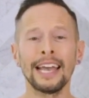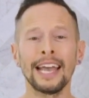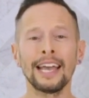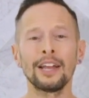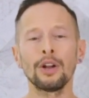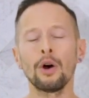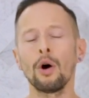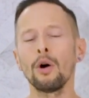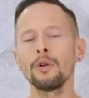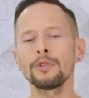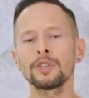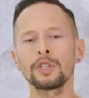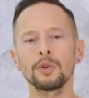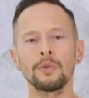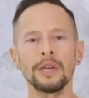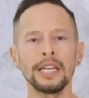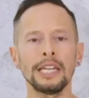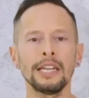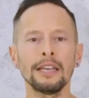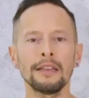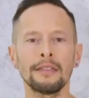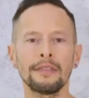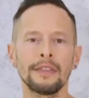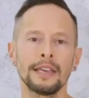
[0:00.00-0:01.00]
and also
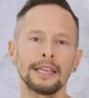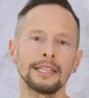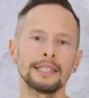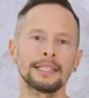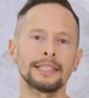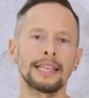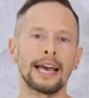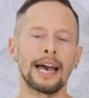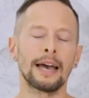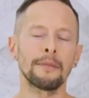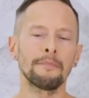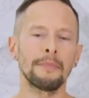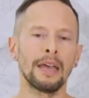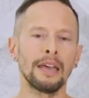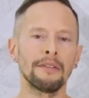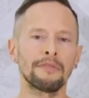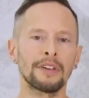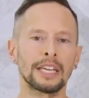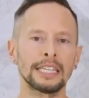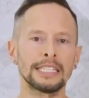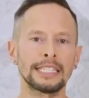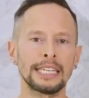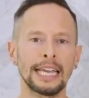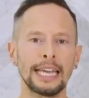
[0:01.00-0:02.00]
eating things that may
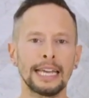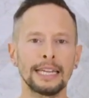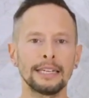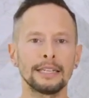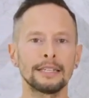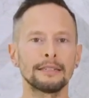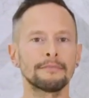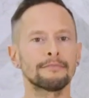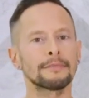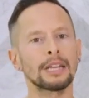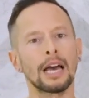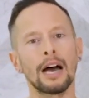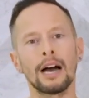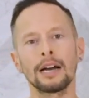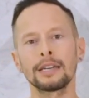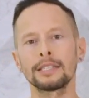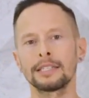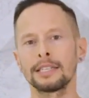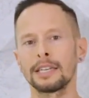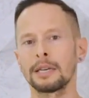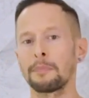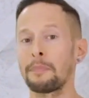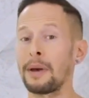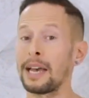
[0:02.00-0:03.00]
have contained
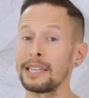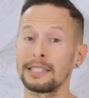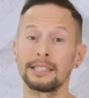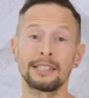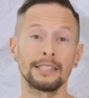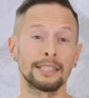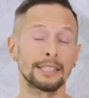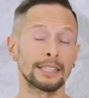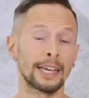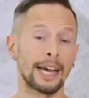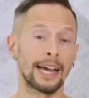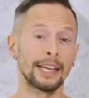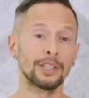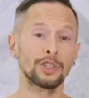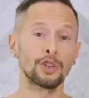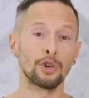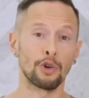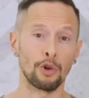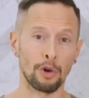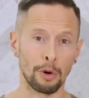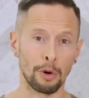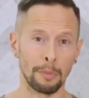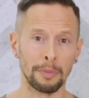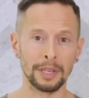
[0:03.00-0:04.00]
toxic pesticides
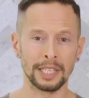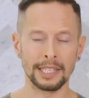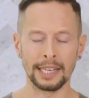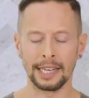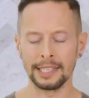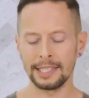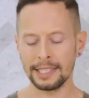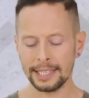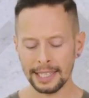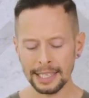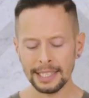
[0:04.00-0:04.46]
or herbicides,